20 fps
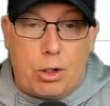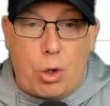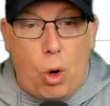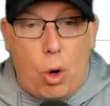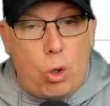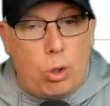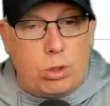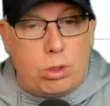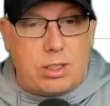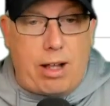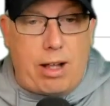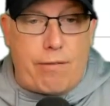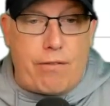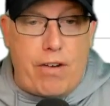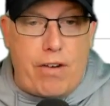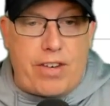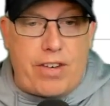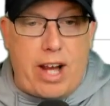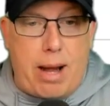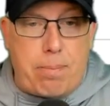Kogo's at
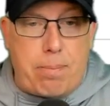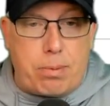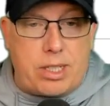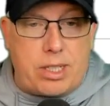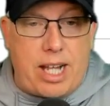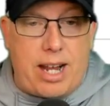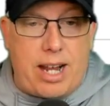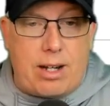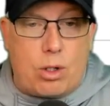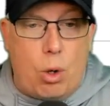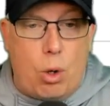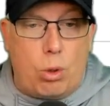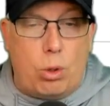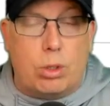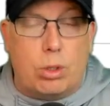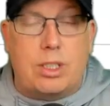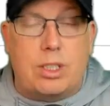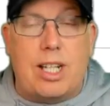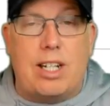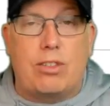58%.
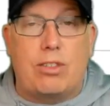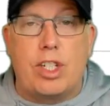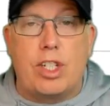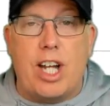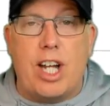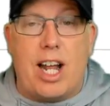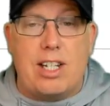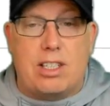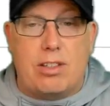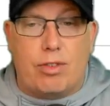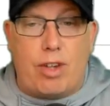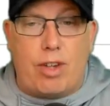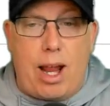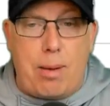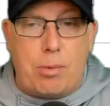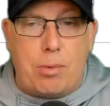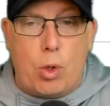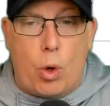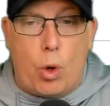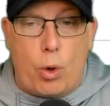Kogo stands for chance of
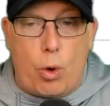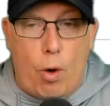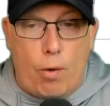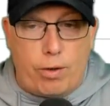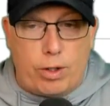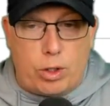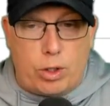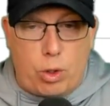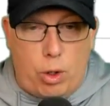game going over the